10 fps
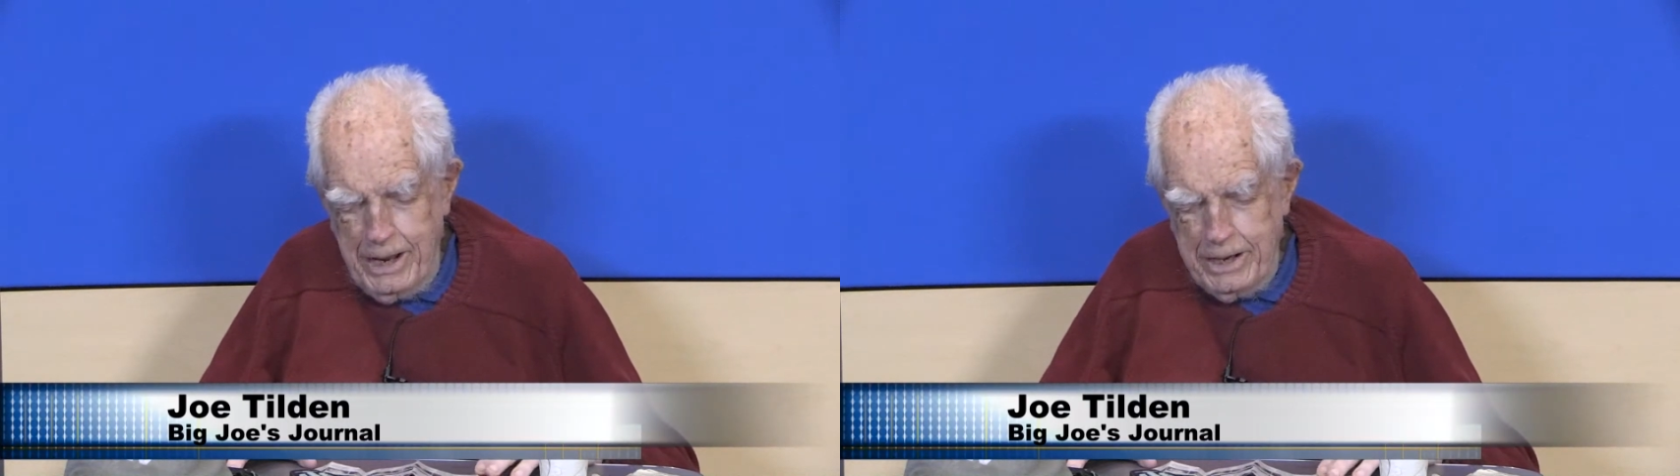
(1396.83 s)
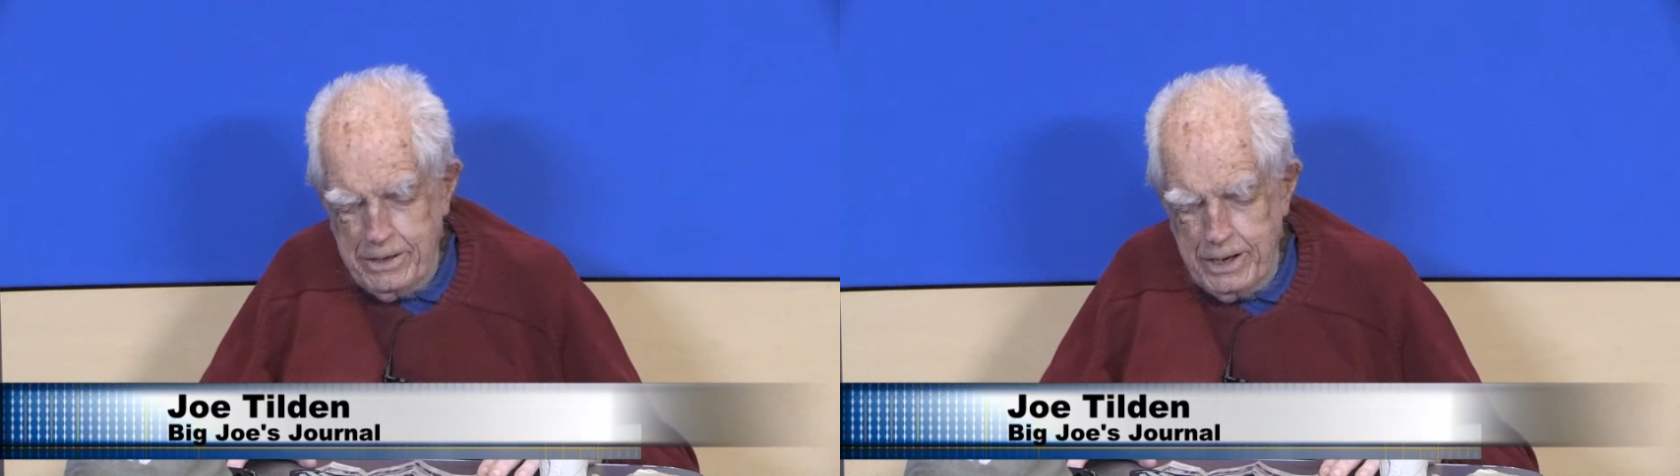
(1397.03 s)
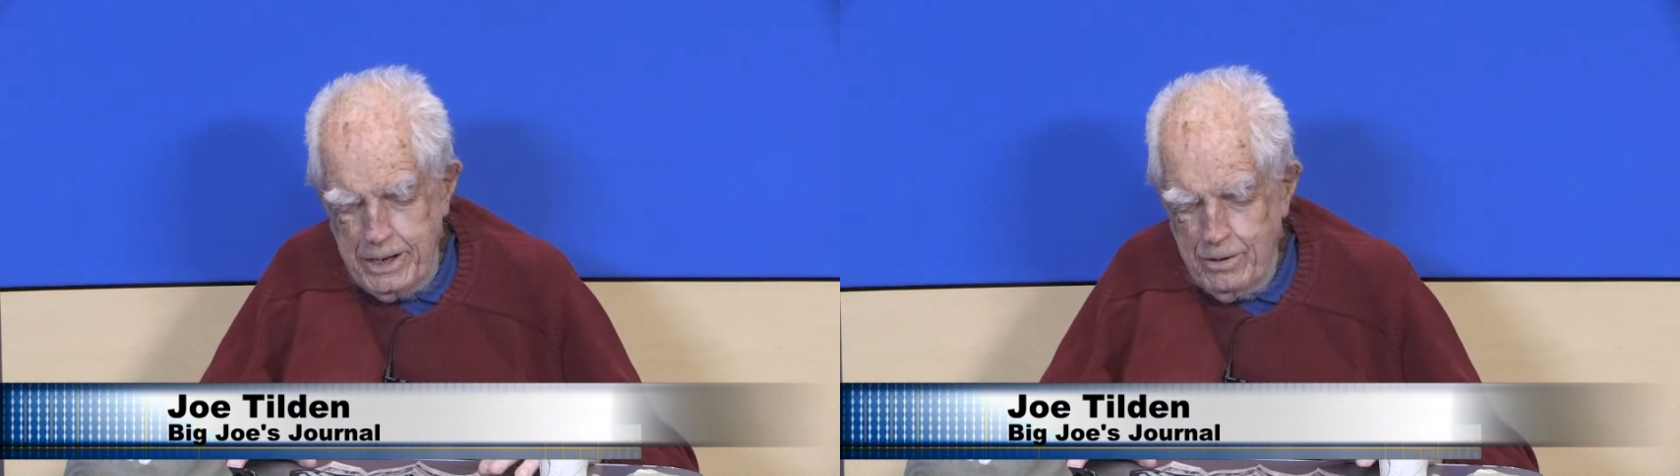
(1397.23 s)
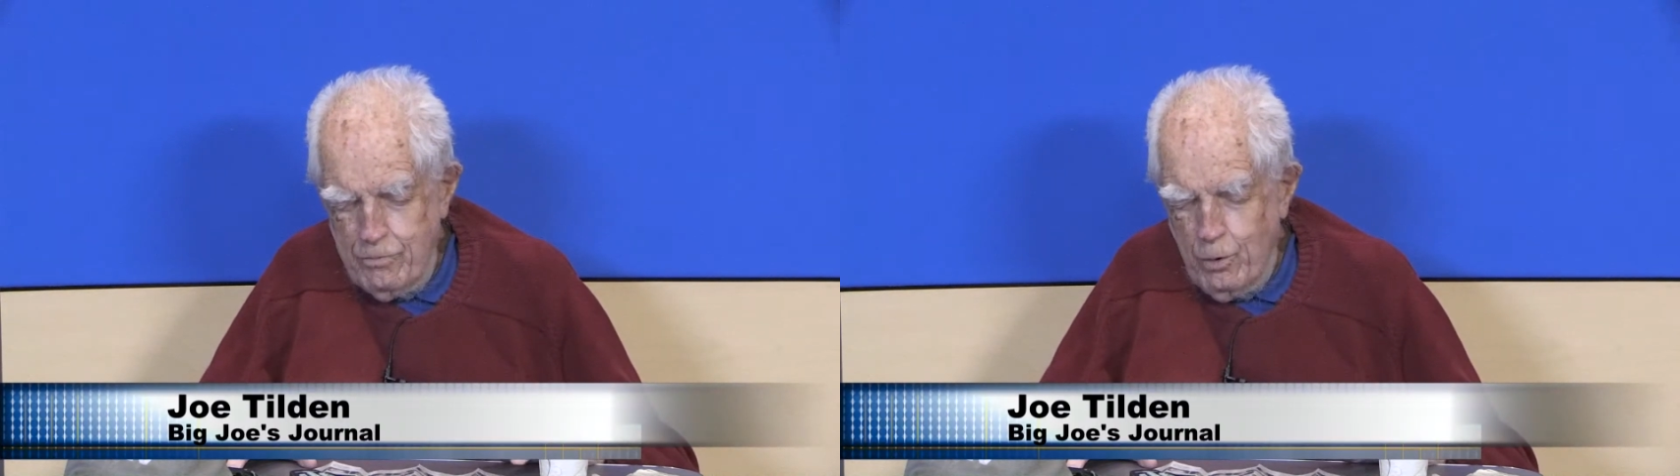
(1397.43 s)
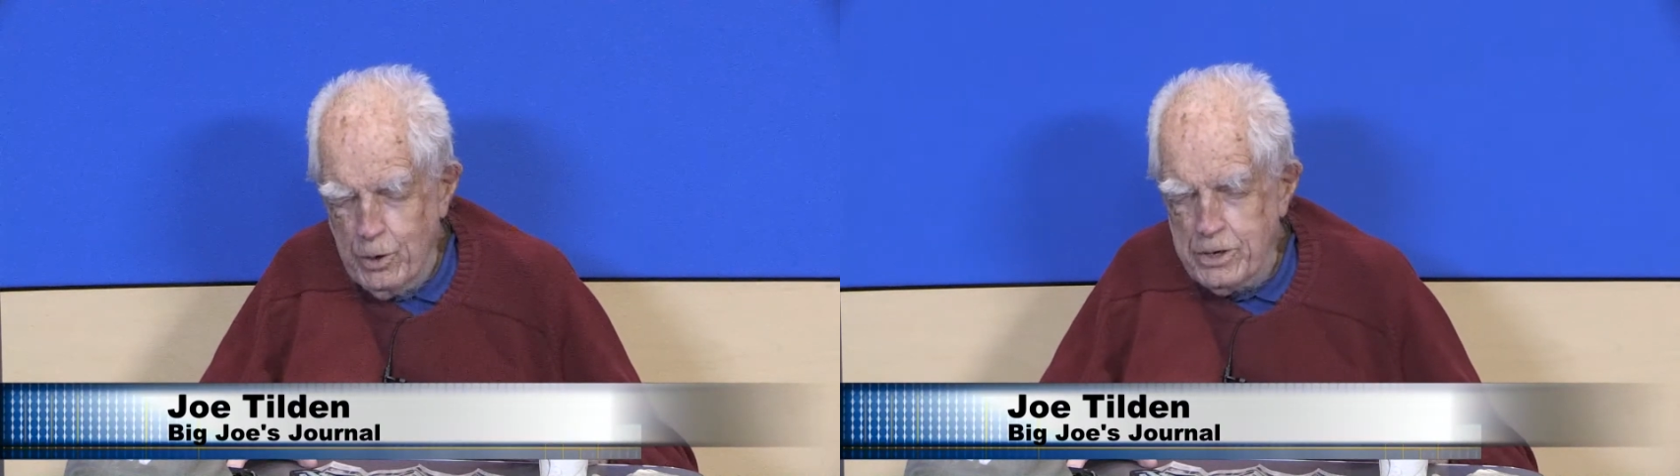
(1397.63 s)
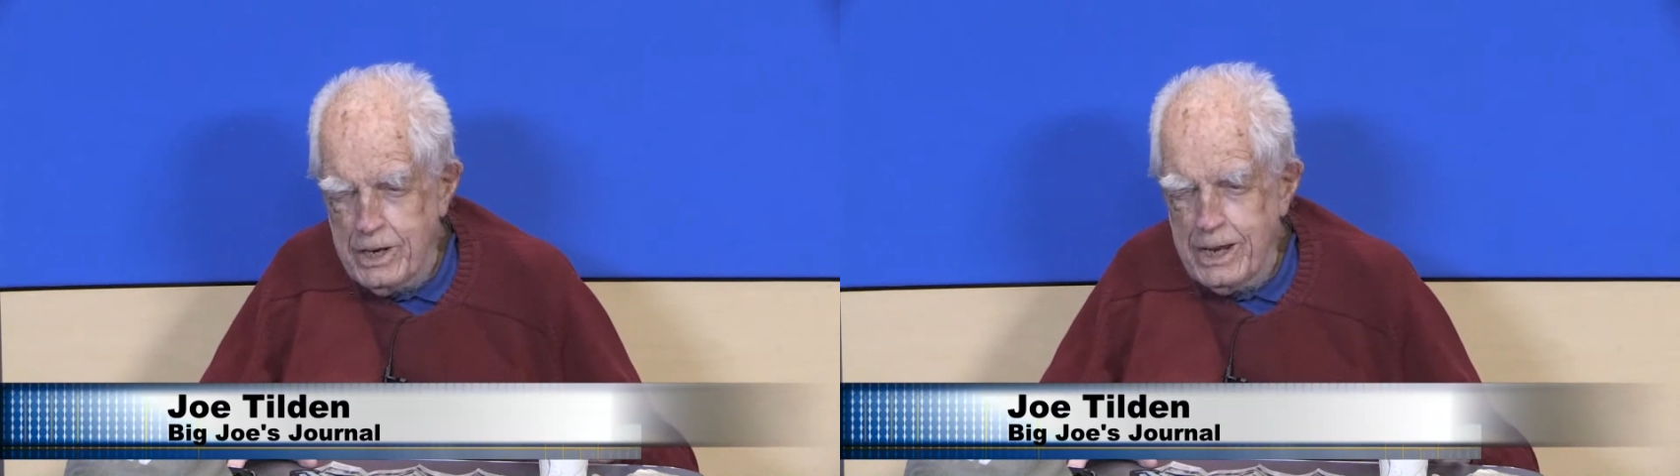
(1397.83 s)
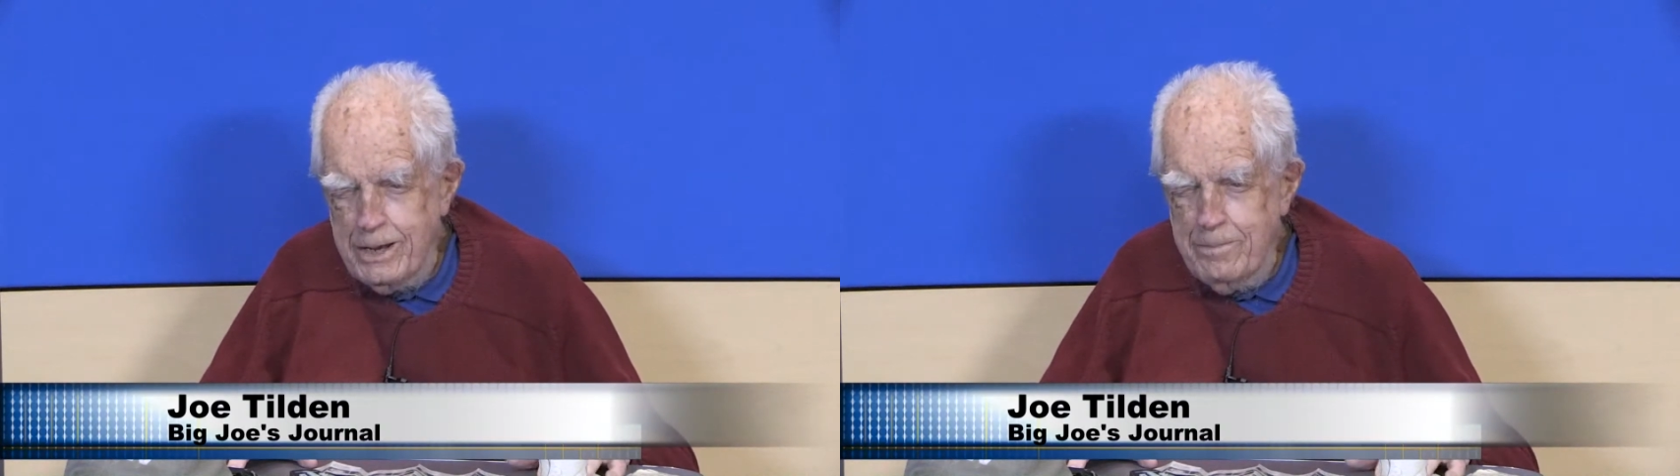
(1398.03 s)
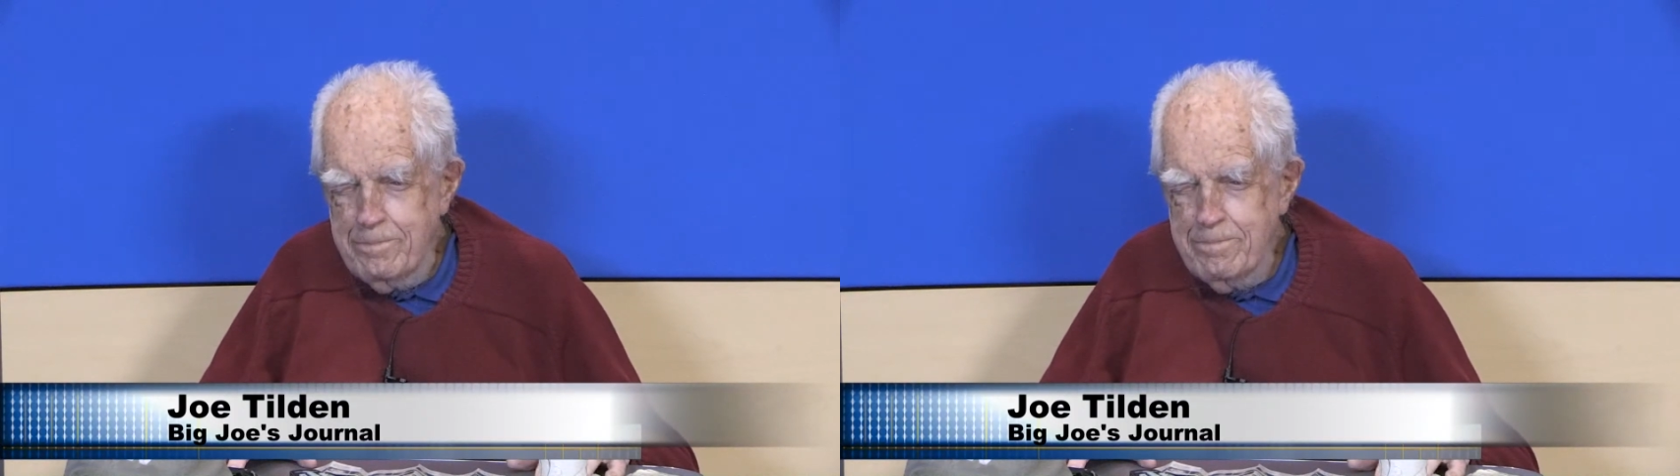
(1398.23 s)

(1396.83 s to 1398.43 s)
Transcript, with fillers: 1914